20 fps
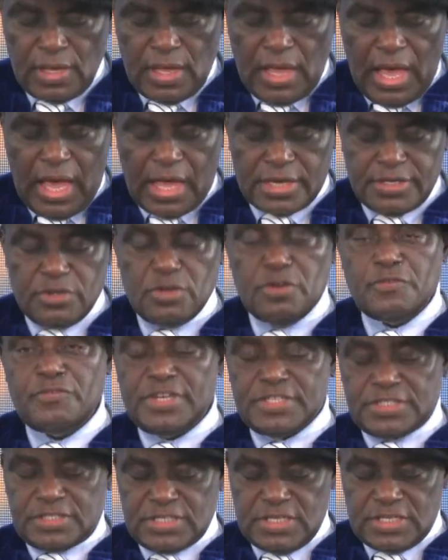And the
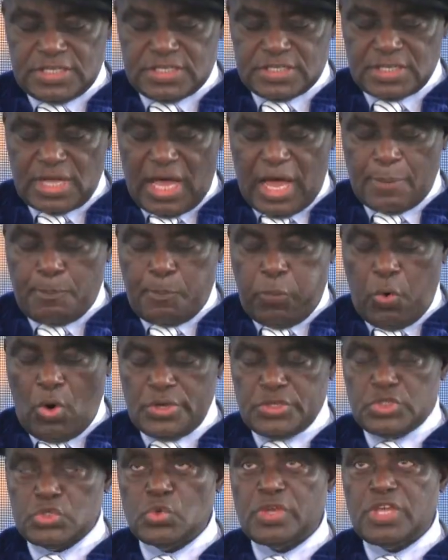universities are
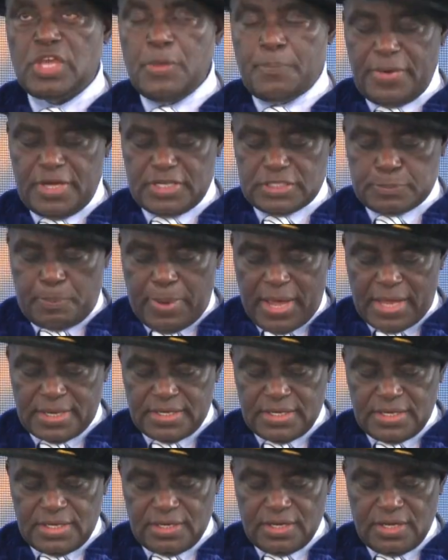poised to keep
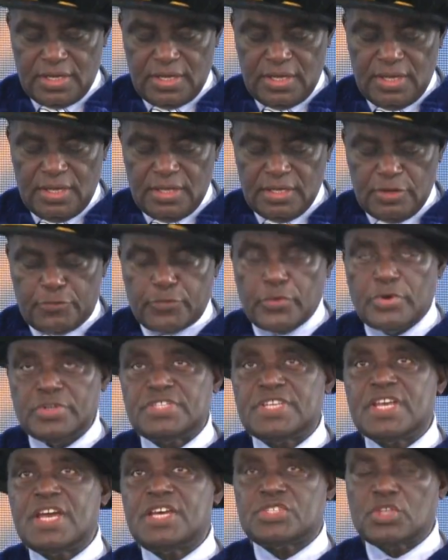expanding the
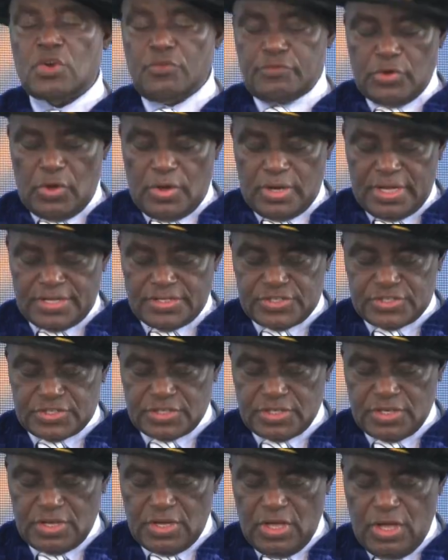frontiers of knowledge
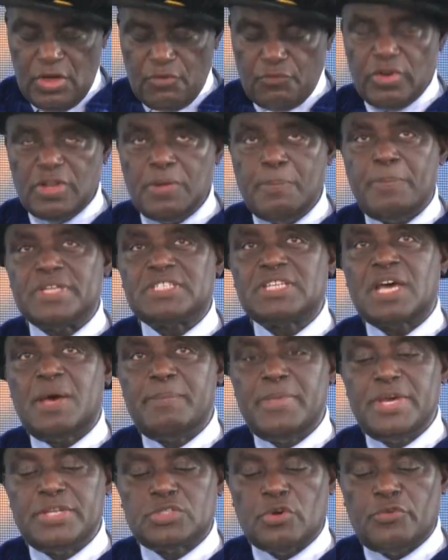for the
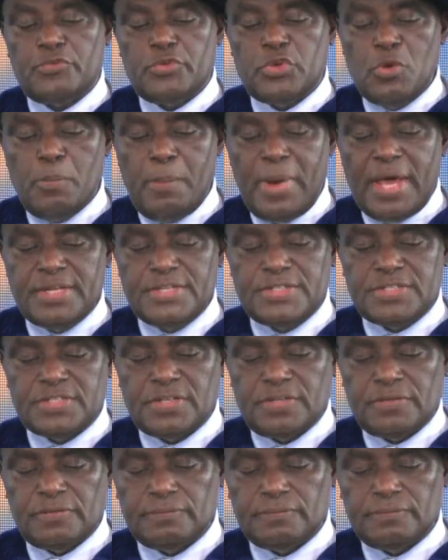betterment of humanity.